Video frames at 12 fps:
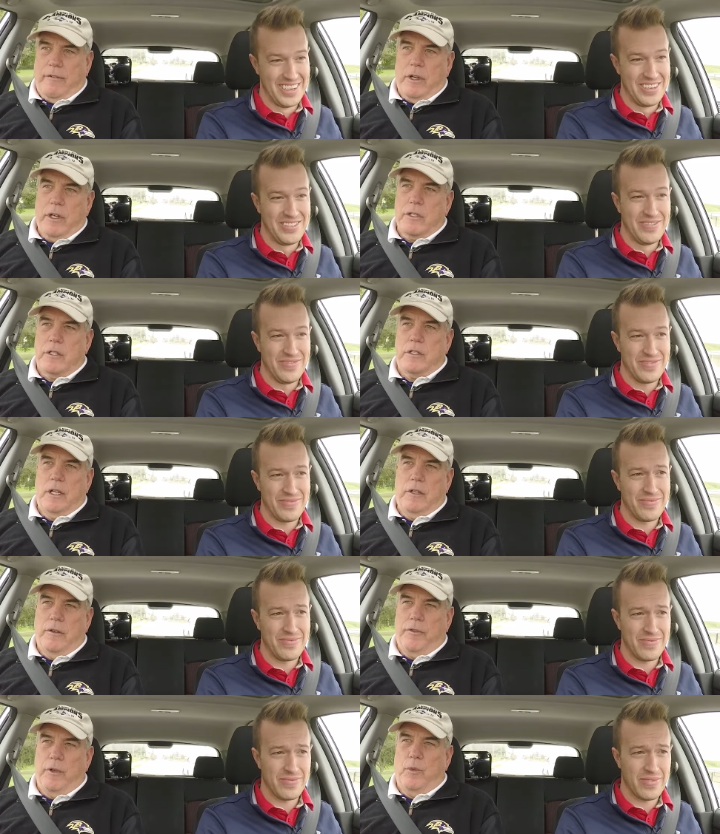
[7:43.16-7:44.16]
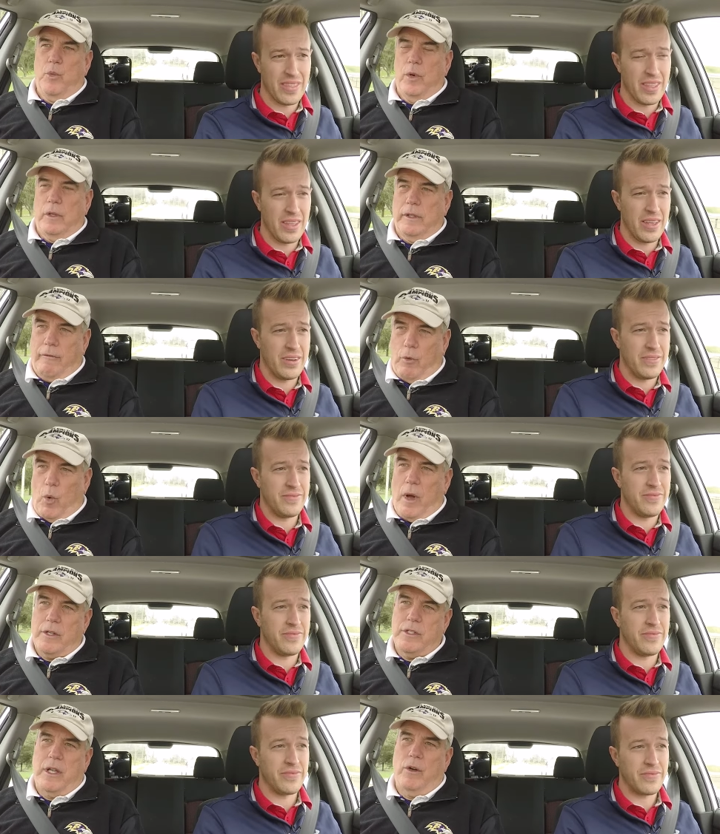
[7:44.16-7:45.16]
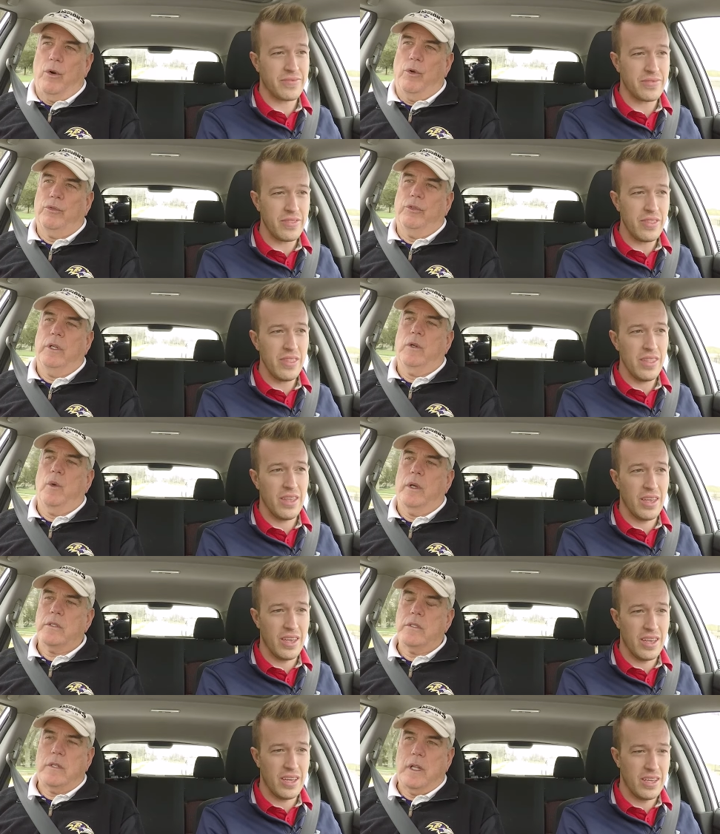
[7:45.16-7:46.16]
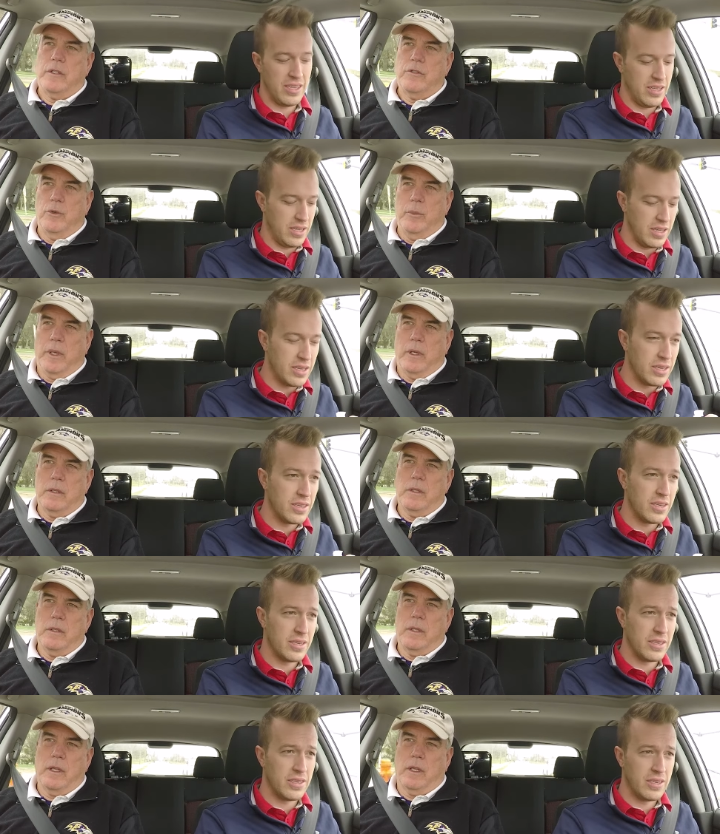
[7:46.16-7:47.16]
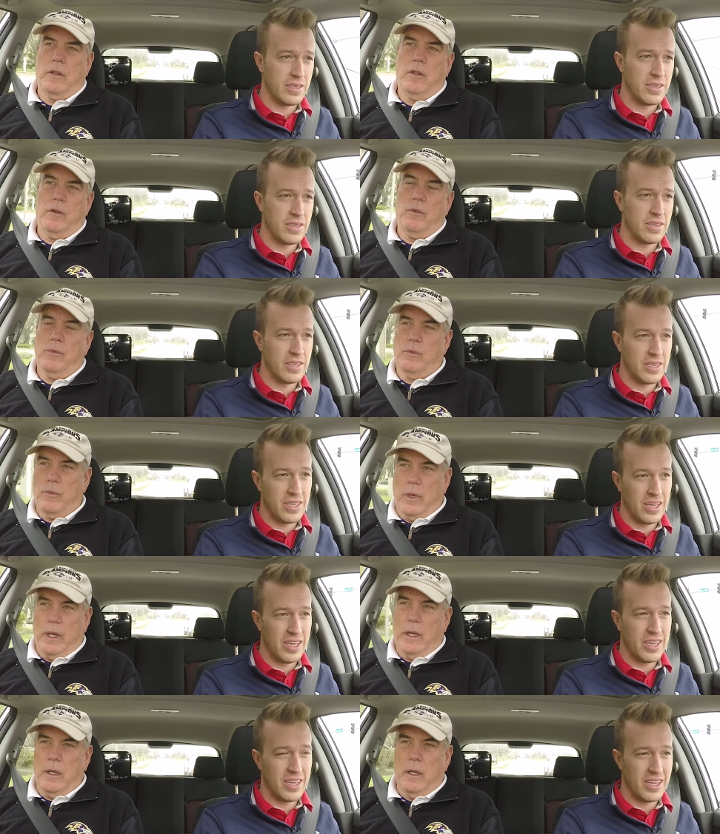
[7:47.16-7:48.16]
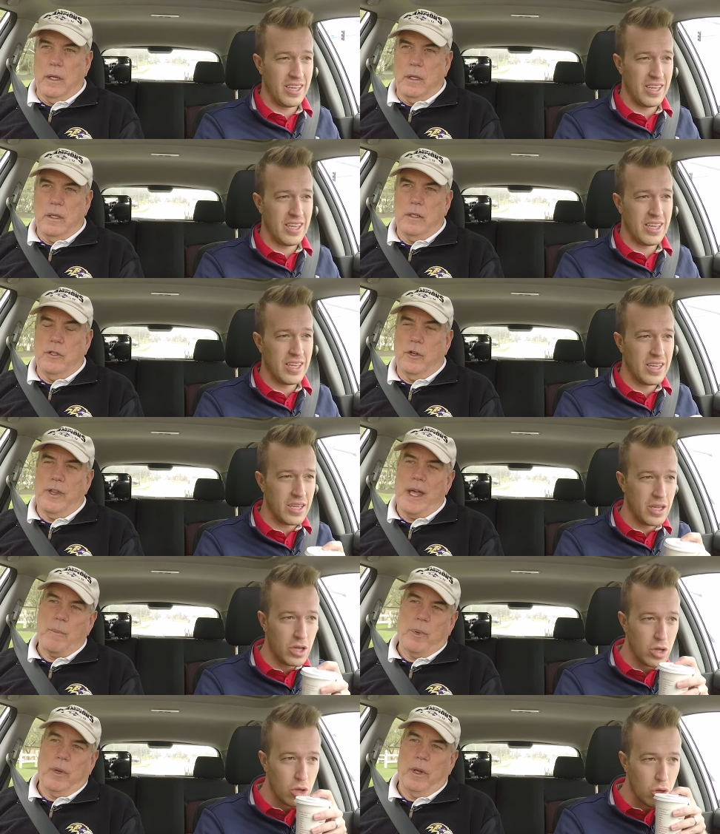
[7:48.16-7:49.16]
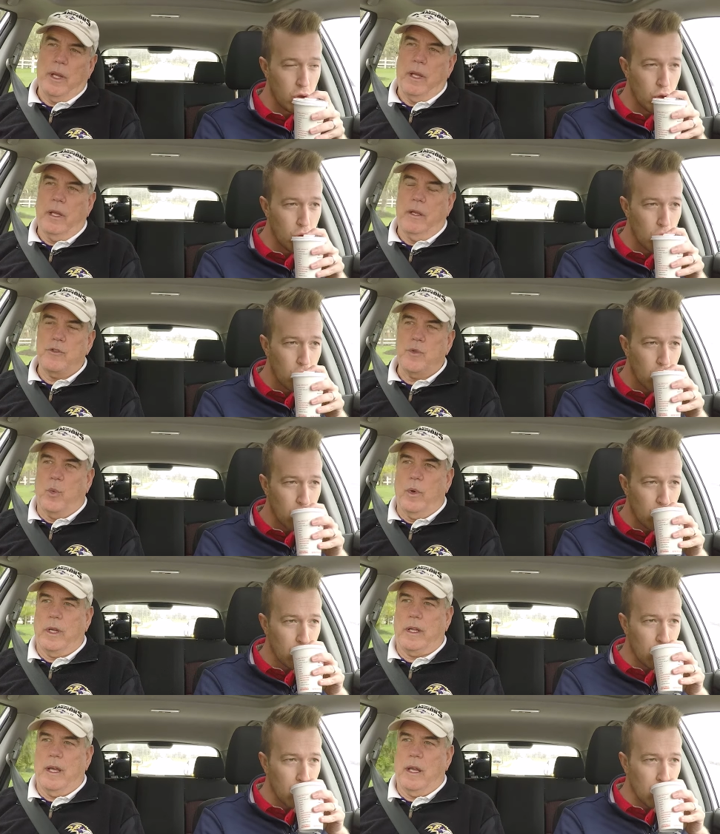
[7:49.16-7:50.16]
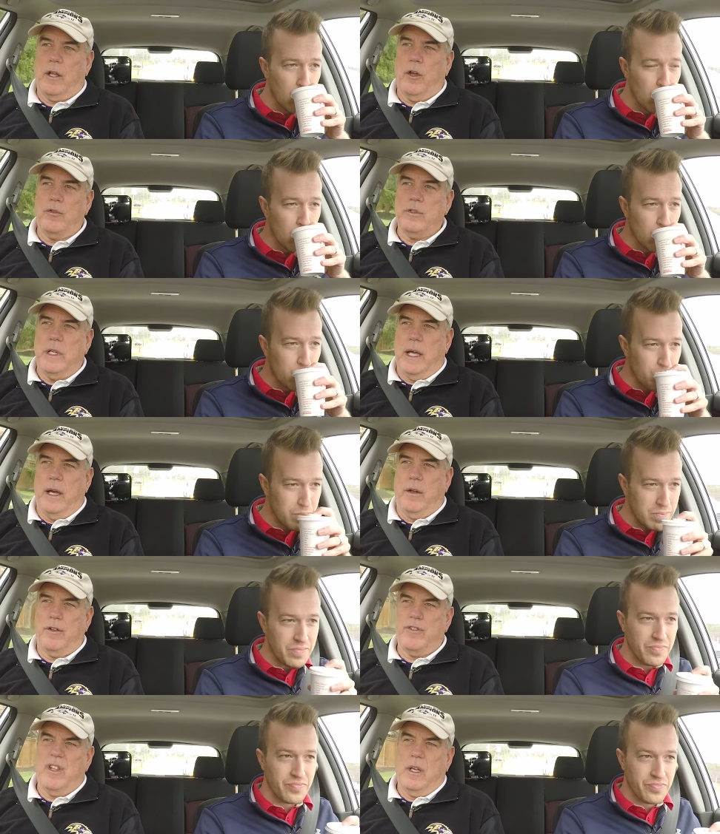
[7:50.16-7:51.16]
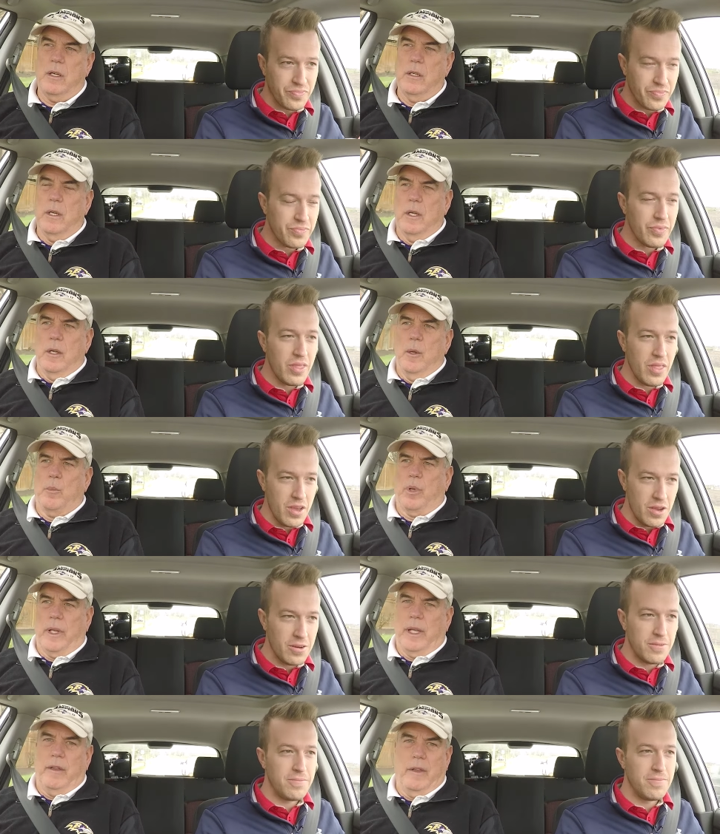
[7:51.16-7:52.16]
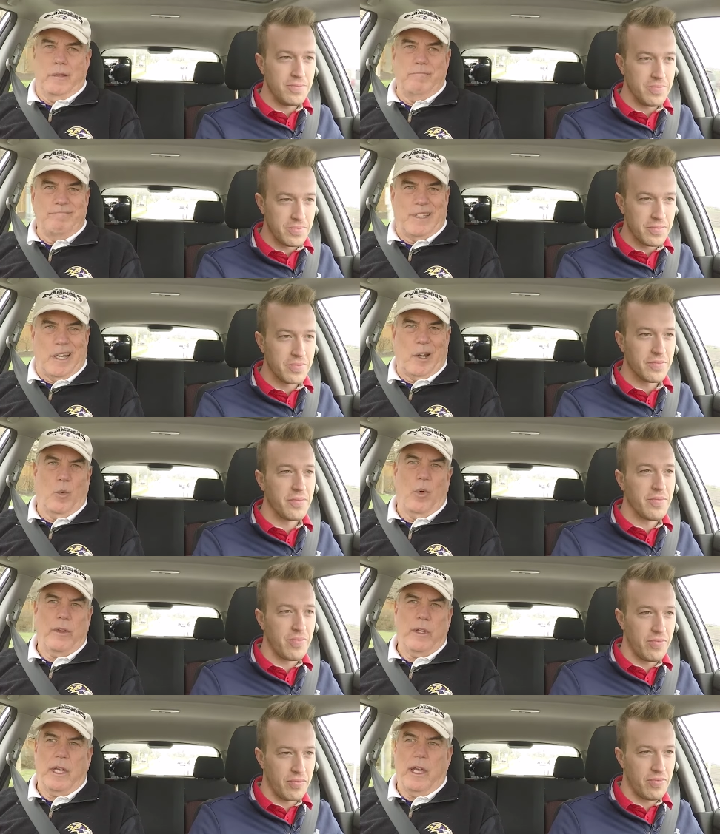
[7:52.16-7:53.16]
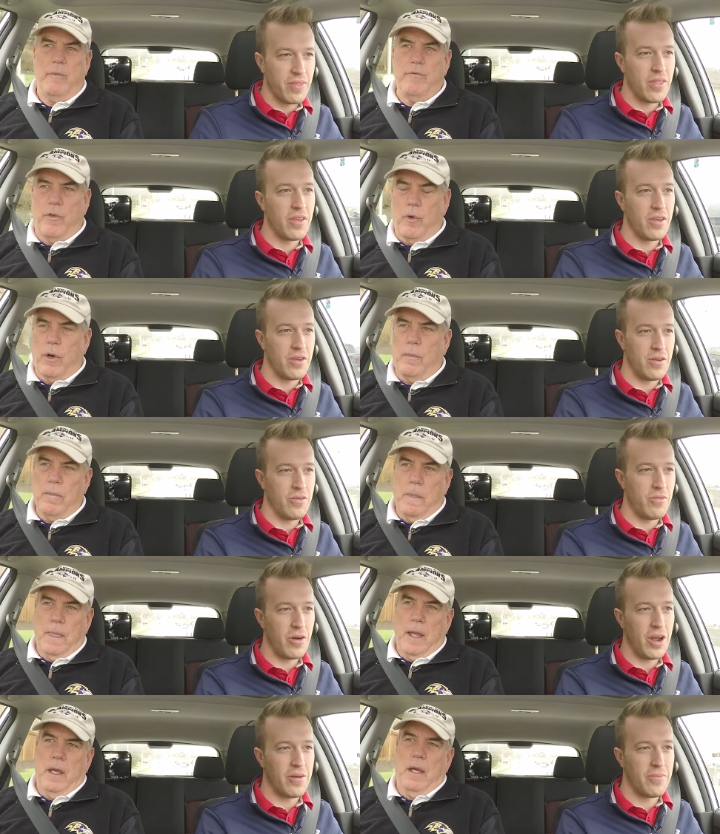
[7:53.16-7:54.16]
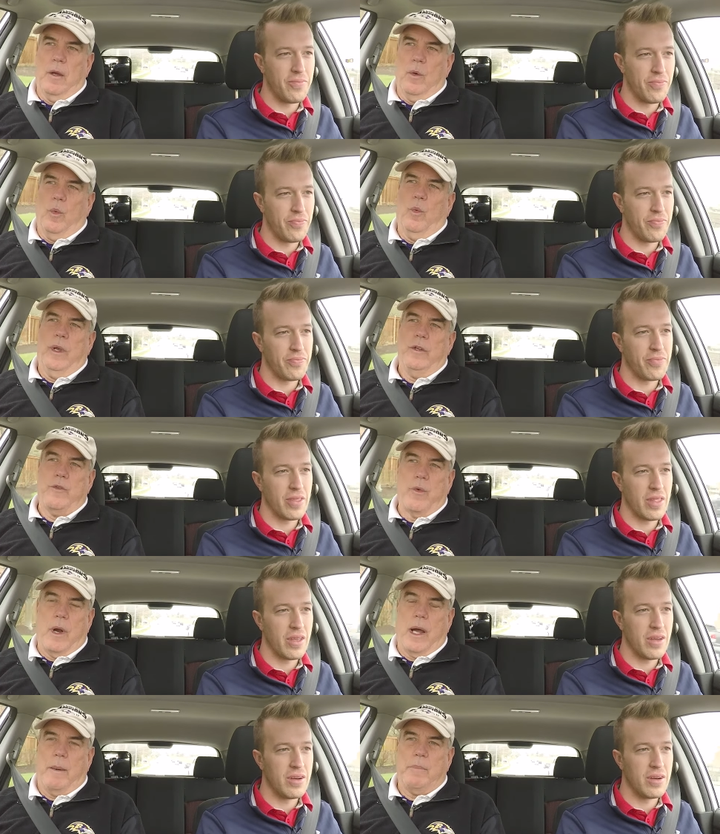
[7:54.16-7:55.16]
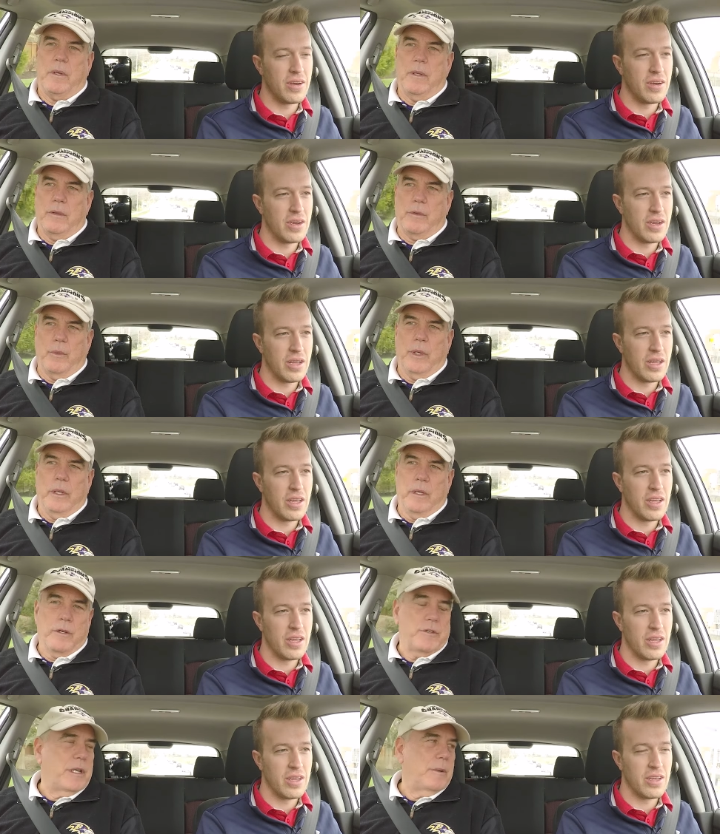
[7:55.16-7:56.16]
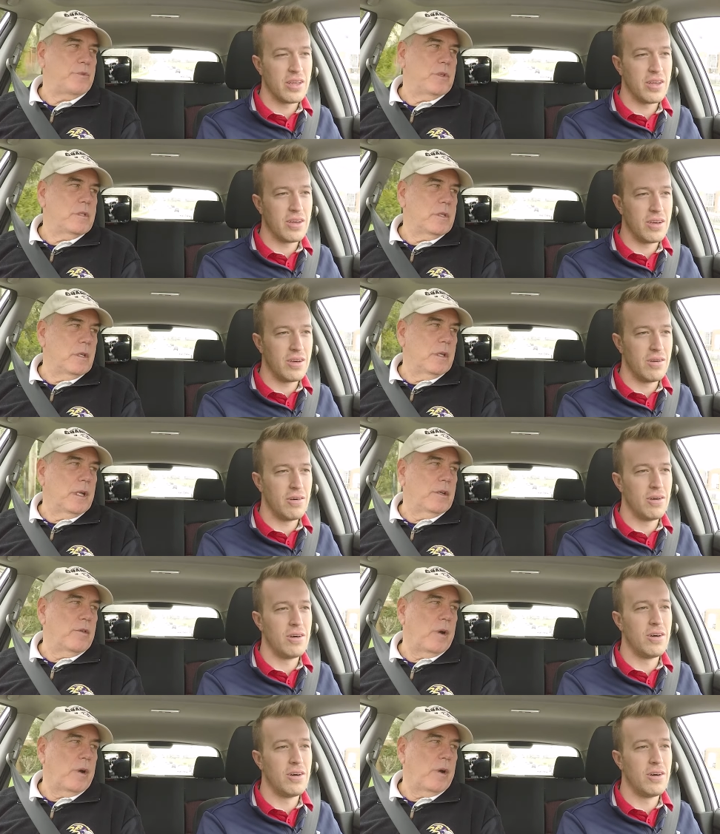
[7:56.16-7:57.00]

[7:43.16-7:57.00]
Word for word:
Speaker 1: of it is, is that if you really ever watch that whole sequence of that two-minute thing, though, Ryan, you know that play is the one that kind of goes down as the play that kind of won the game for him. Right. We dropped three interceptions in that oh.